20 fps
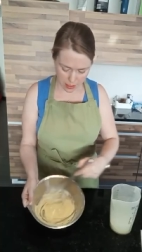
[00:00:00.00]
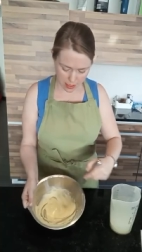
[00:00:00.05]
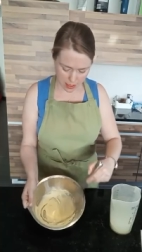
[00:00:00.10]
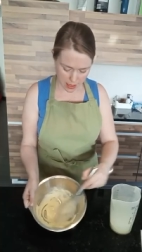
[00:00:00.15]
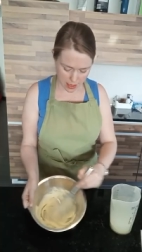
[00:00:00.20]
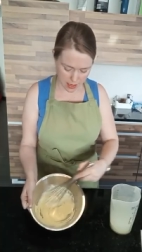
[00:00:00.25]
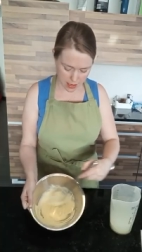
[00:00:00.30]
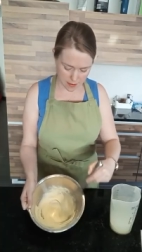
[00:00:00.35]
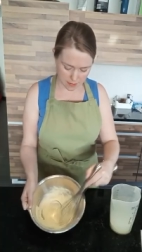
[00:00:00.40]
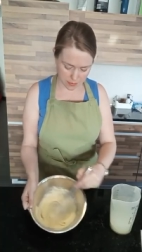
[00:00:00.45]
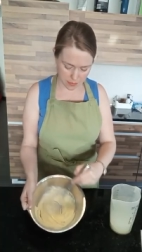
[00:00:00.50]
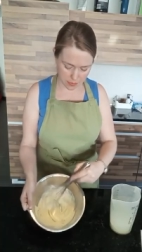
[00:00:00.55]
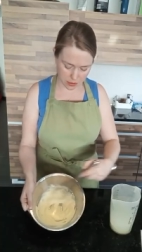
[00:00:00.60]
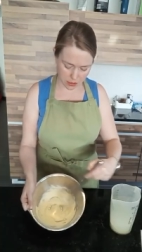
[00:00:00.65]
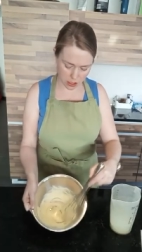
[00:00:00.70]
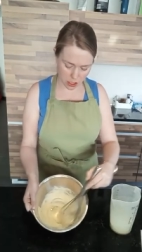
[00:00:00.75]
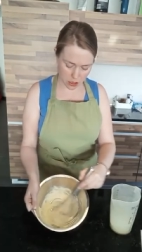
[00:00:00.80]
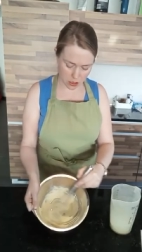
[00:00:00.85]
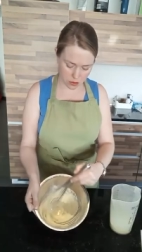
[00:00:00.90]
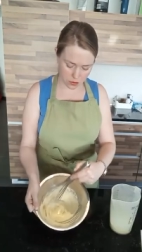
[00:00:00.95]
Um,
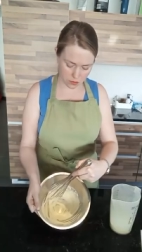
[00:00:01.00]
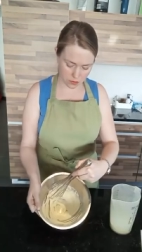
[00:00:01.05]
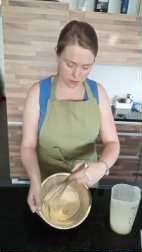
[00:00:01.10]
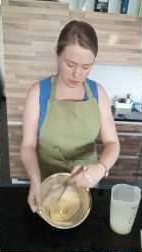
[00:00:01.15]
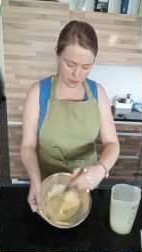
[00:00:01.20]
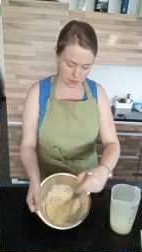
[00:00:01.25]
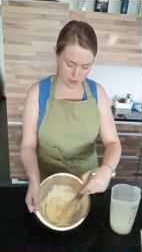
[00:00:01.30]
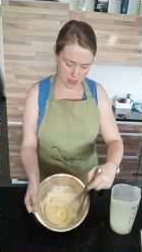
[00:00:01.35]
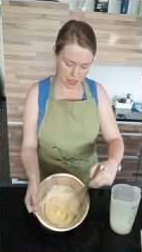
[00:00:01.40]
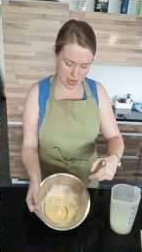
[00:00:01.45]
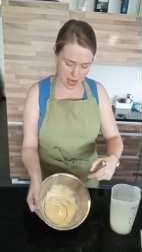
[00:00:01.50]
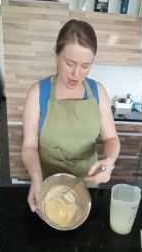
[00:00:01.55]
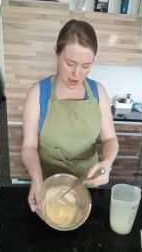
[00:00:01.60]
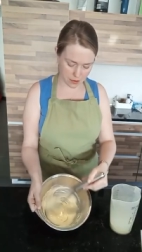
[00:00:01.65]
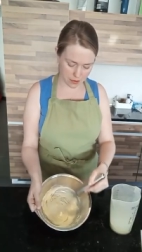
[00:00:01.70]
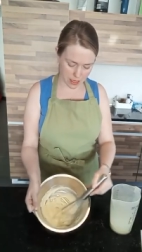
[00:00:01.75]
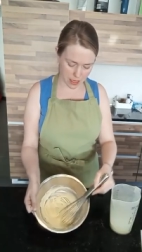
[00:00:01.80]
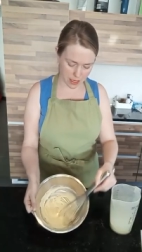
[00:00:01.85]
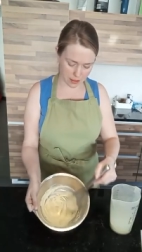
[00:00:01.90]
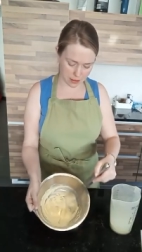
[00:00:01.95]
so now
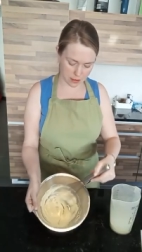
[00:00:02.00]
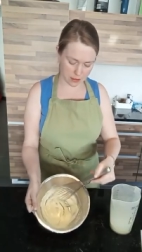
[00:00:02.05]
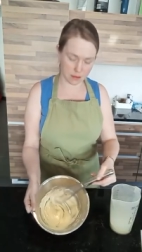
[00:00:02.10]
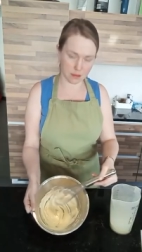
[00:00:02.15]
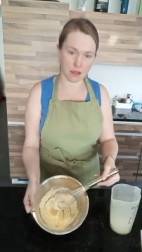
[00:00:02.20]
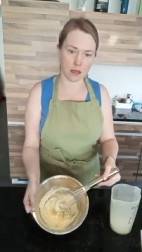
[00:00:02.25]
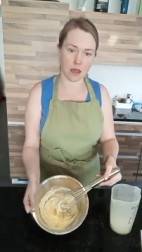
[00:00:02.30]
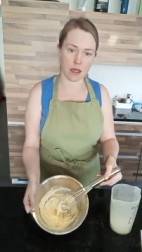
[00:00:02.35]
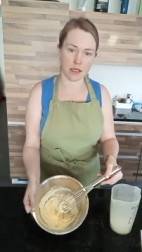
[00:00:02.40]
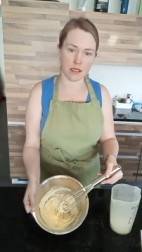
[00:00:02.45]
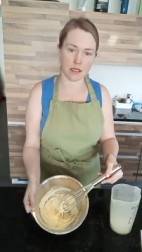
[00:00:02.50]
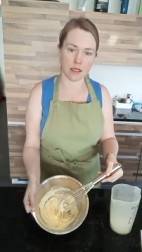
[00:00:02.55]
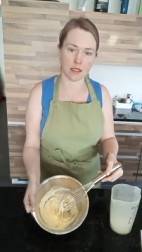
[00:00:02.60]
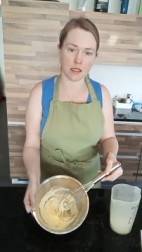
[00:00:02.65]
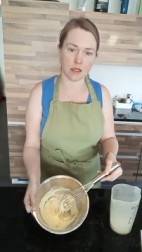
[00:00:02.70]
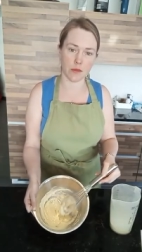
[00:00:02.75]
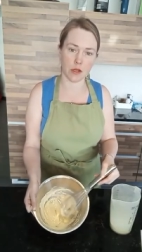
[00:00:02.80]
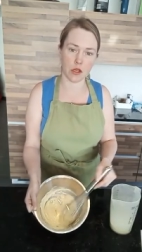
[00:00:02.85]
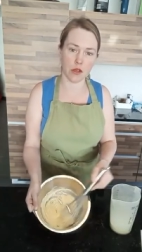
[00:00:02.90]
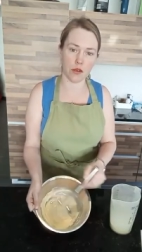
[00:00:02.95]
that's nice and
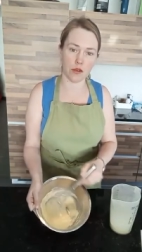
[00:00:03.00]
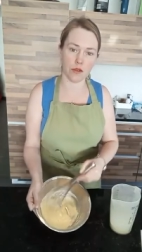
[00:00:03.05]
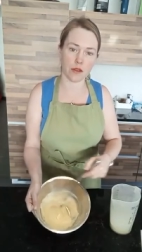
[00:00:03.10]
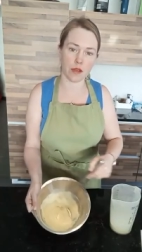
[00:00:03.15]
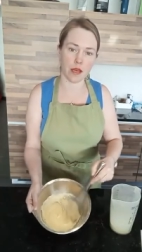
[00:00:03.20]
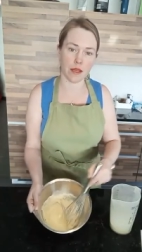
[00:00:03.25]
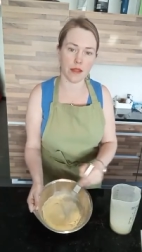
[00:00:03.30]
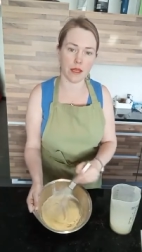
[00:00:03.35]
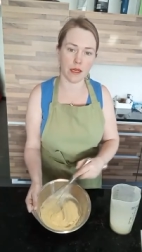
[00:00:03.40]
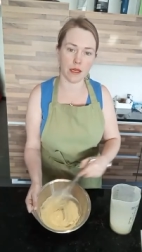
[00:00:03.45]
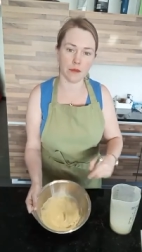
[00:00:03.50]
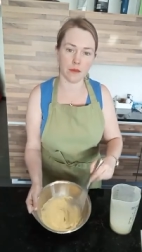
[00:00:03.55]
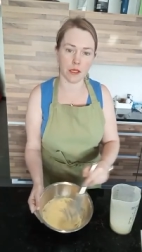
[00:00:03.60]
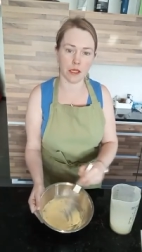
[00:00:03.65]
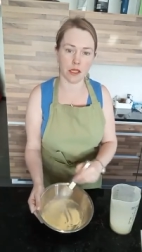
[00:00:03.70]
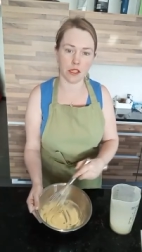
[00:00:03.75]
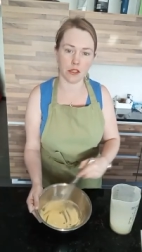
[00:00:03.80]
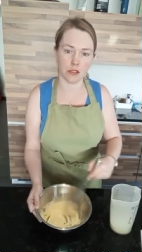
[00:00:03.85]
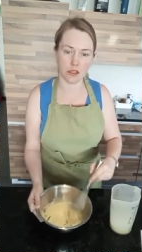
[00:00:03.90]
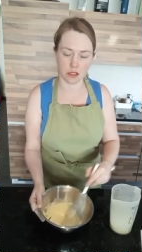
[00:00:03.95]
smooth and then I'm
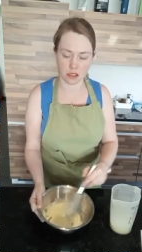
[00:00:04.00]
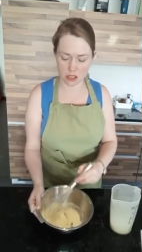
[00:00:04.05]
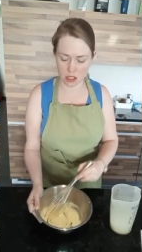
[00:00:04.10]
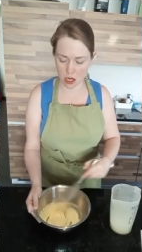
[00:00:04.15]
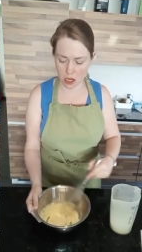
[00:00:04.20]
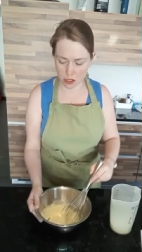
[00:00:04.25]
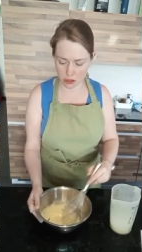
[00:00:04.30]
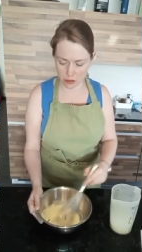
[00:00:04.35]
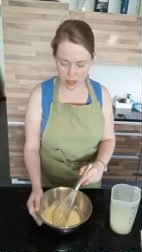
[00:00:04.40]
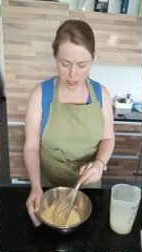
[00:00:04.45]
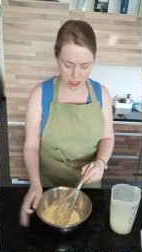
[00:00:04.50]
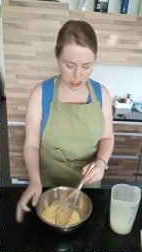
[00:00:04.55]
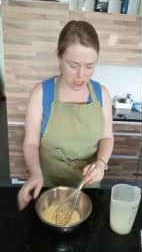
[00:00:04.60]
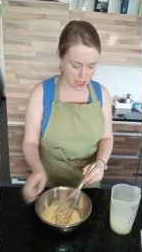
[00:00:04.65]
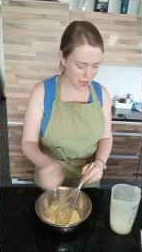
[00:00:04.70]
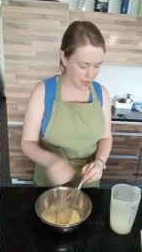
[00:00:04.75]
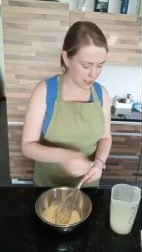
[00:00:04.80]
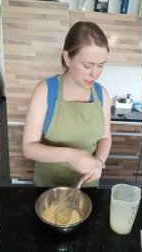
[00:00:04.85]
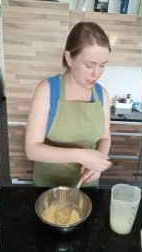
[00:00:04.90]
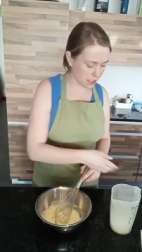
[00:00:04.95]
going to start gradually
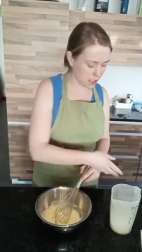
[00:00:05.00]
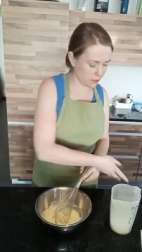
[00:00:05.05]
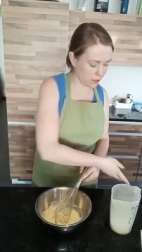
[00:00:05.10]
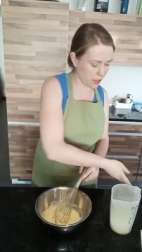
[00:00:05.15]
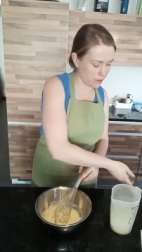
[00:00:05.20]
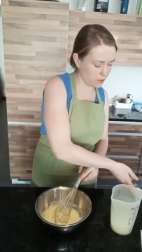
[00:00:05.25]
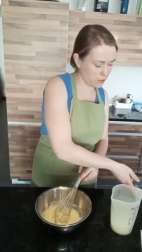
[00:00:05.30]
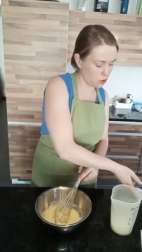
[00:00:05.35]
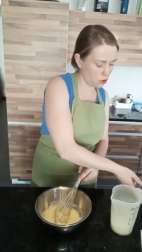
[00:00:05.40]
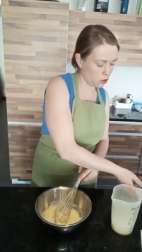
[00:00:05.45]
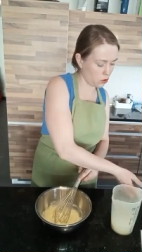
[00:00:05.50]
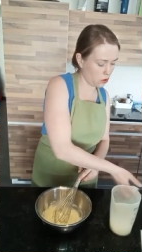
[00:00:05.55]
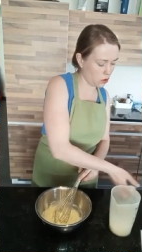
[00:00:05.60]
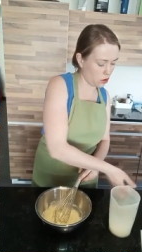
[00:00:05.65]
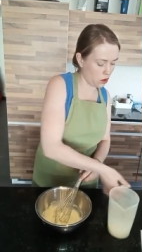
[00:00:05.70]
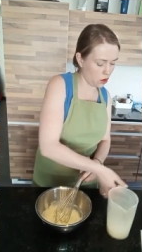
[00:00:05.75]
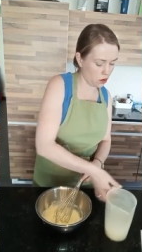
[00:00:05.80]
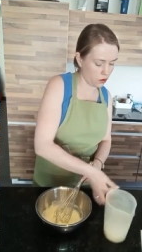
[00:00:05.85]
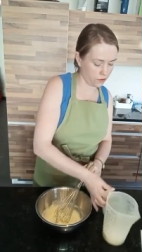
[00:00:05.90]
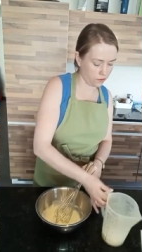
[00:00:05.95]
adding a bit more
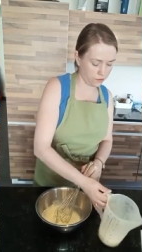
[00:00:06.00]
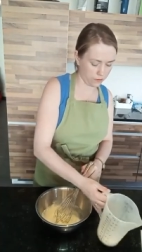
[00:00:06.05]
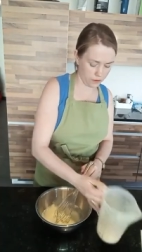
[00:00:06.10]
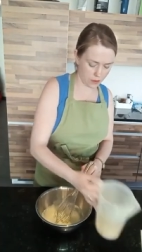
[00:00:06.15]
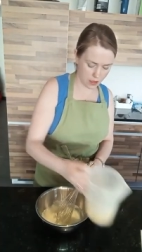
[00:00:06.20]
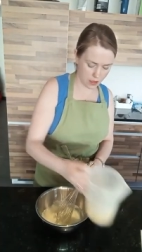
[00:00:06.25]
of